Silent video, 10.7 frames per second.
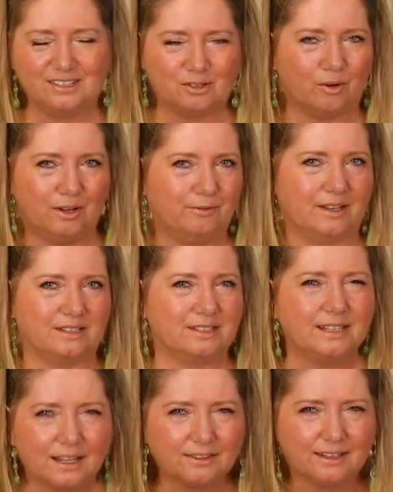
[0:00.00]
So if there's
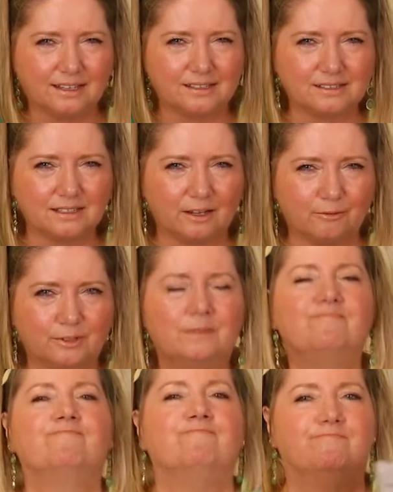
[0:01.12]
nothing else left,
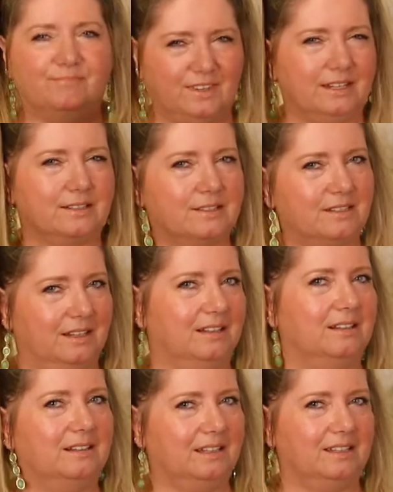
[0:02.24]
there
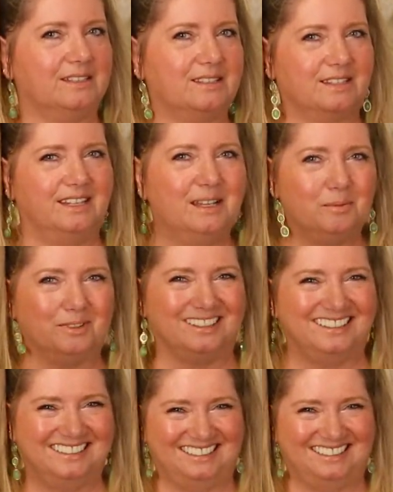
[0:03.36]
still is kibble.